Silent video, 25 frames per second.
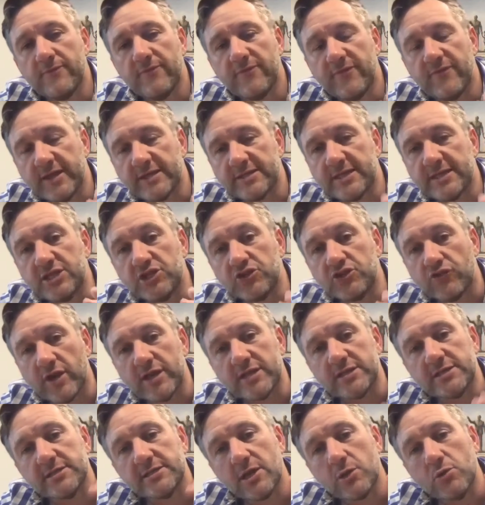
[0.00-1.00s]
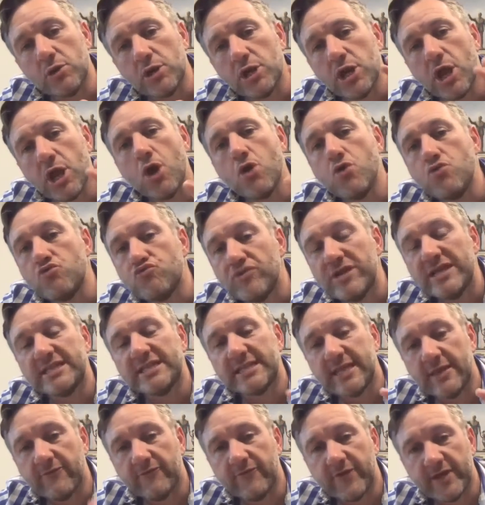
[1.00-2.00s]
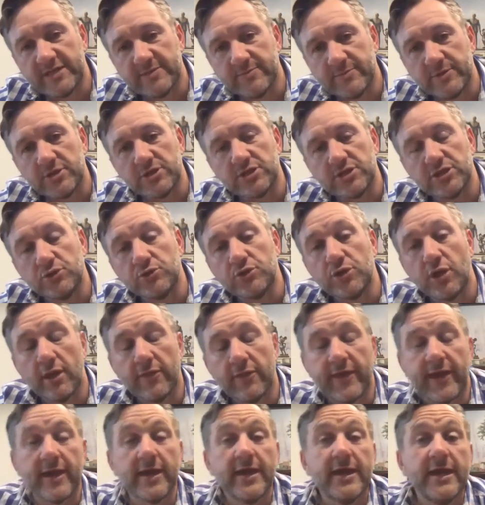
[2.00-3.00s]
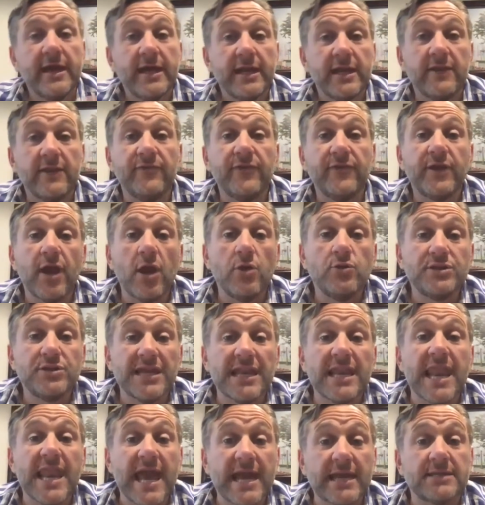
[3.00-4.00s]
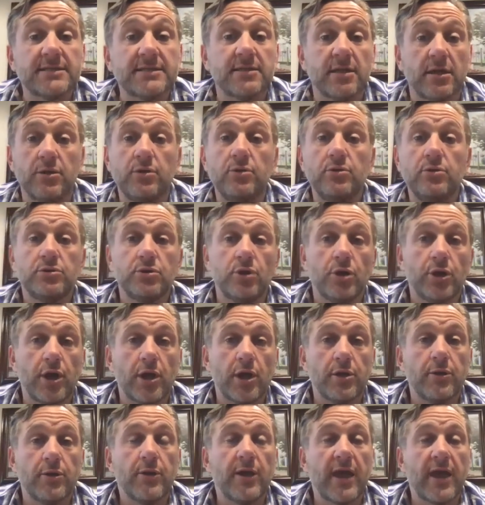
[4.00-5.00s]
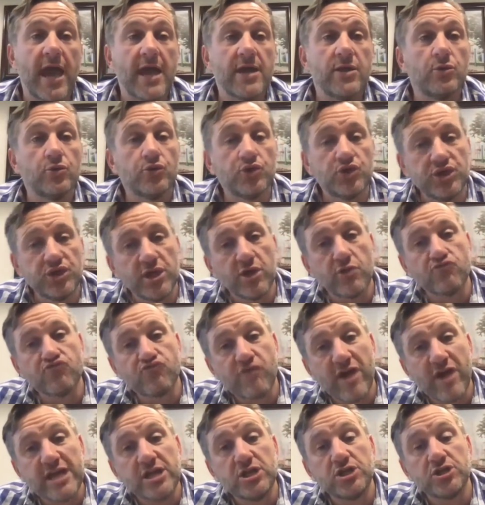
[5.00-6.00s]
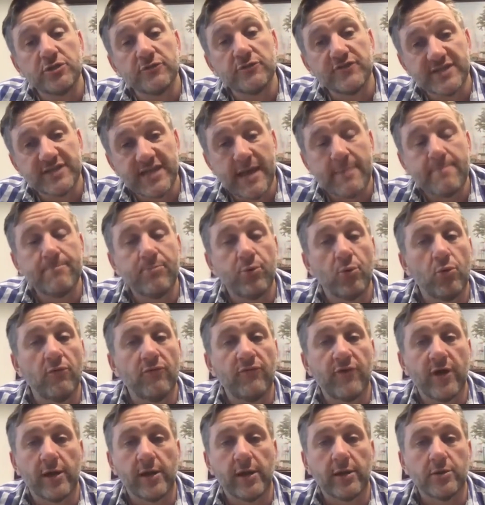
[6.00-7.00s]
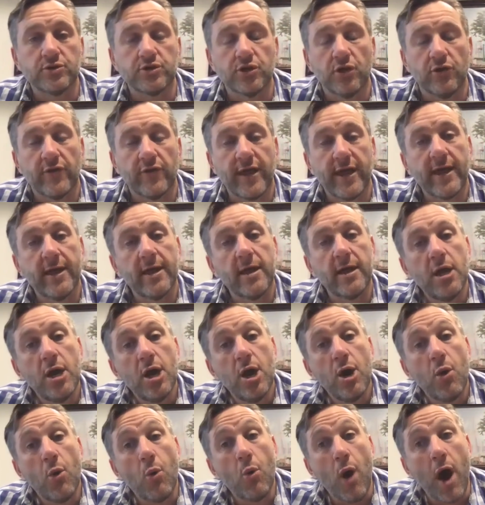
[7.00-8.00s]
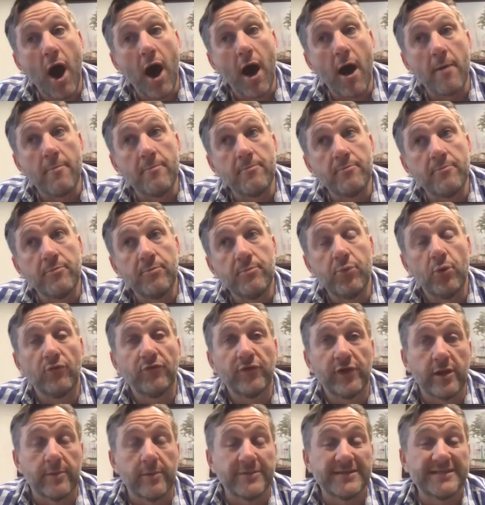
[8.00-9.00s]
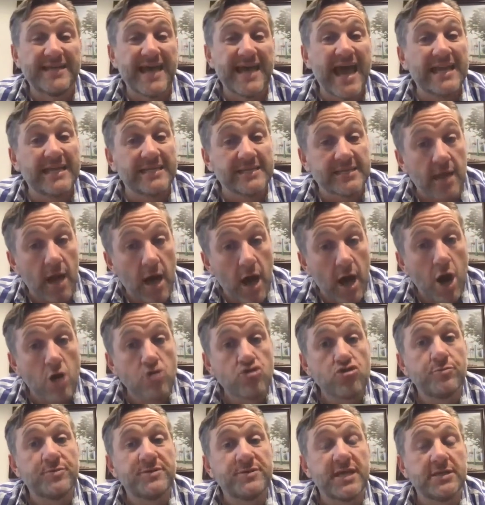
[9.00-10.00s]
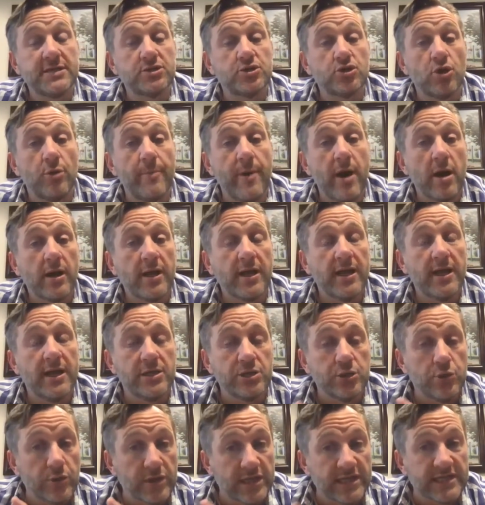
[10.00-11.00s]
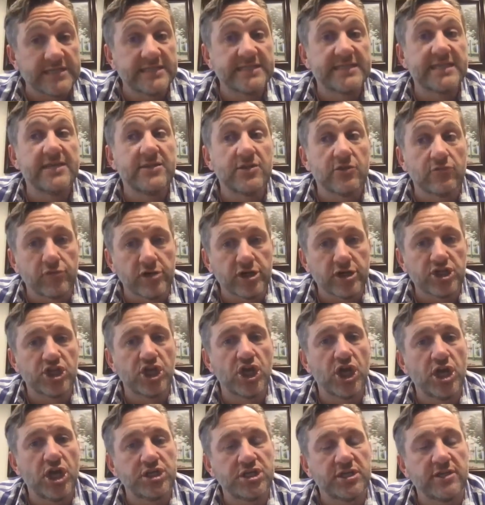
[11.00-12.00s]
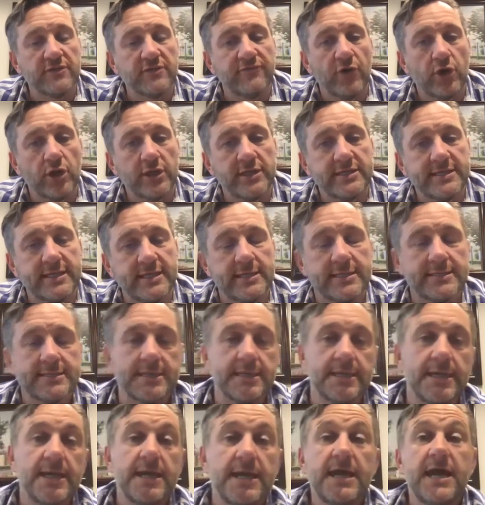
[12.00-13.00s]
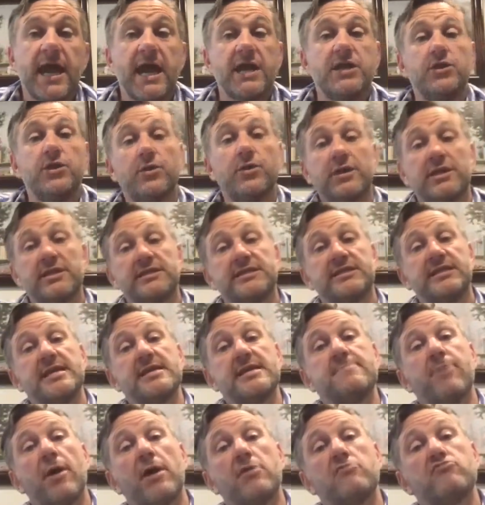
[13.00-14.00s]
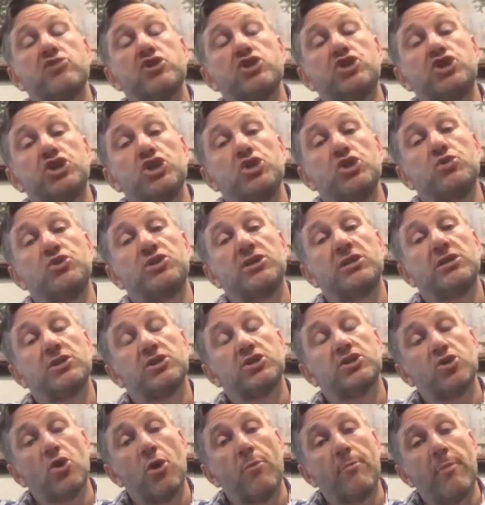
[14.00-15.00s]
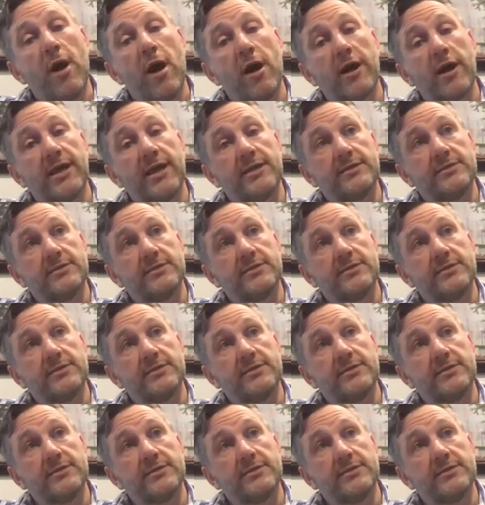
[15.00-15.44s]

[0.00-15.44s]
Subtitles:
fixed interest, so low-risk investments, and like that. And if you go to lexo.co.uk, you'll see a range of 10 portfolios on there. Portfolio number 10 is 100% stock market, and you can see the returns and the volatility. And you can see by reducing the stock market